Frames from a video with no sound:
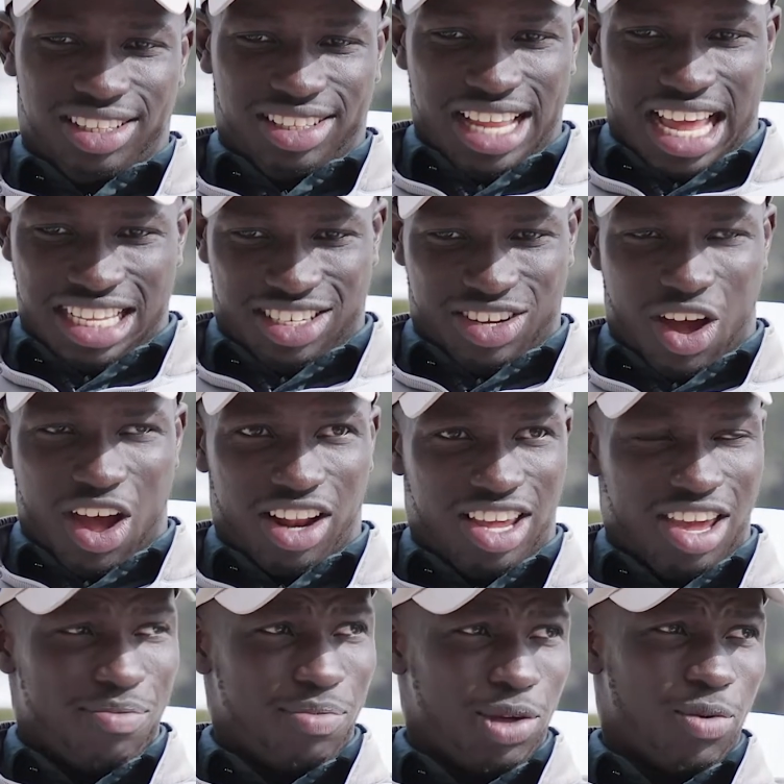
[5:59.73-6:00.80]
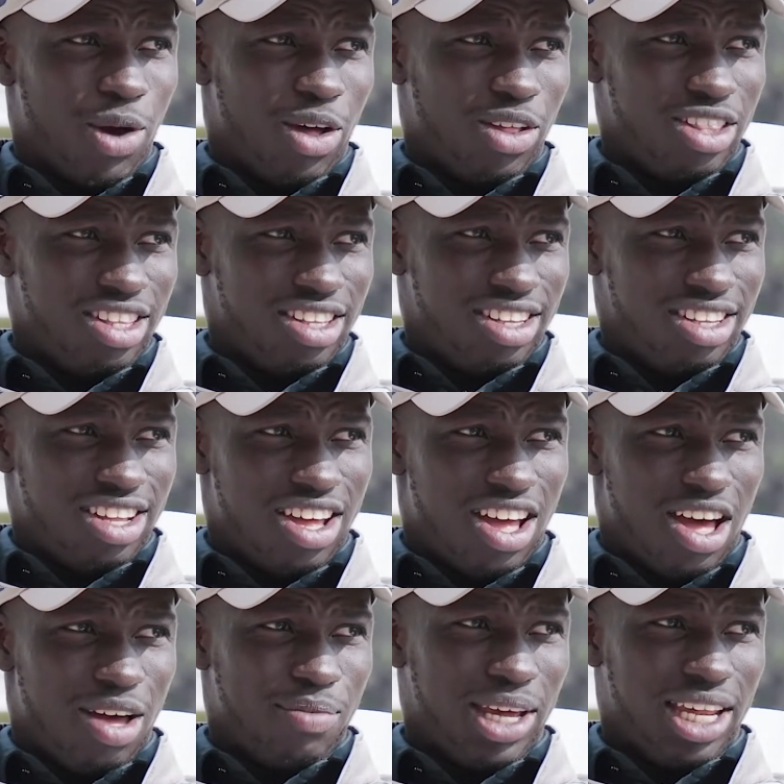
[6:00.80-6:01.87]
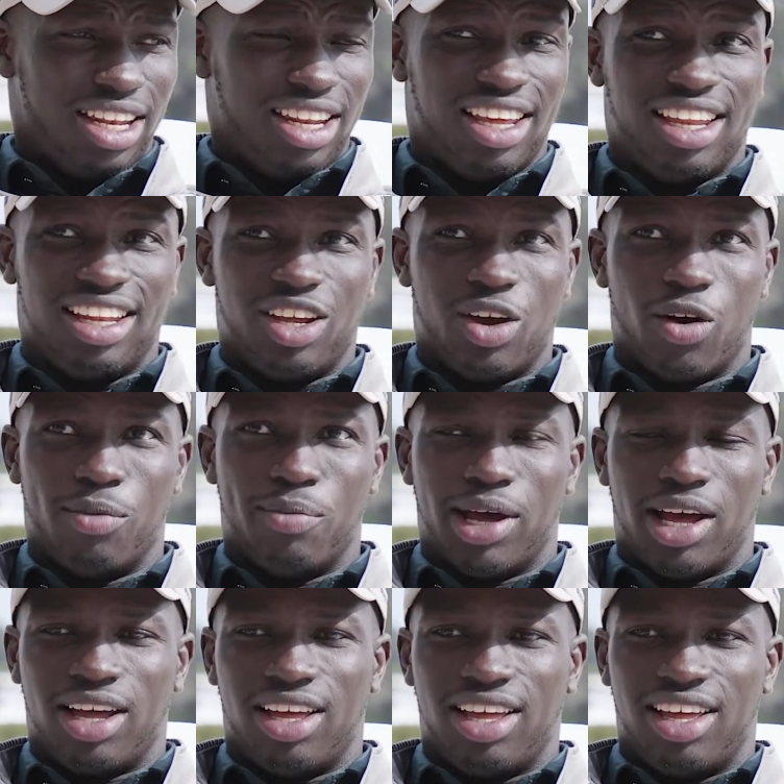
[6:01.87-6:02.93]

That's God gave me wealth in Yoruba.